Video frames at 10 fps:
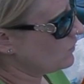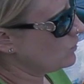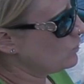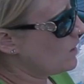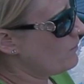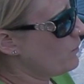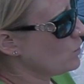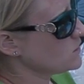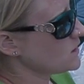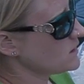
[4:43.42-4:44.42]
You do it on
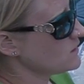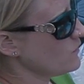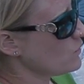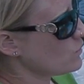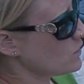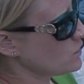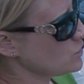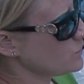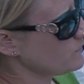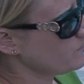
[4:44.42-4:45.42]
both sides of the
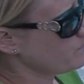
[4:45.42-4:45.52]
orange.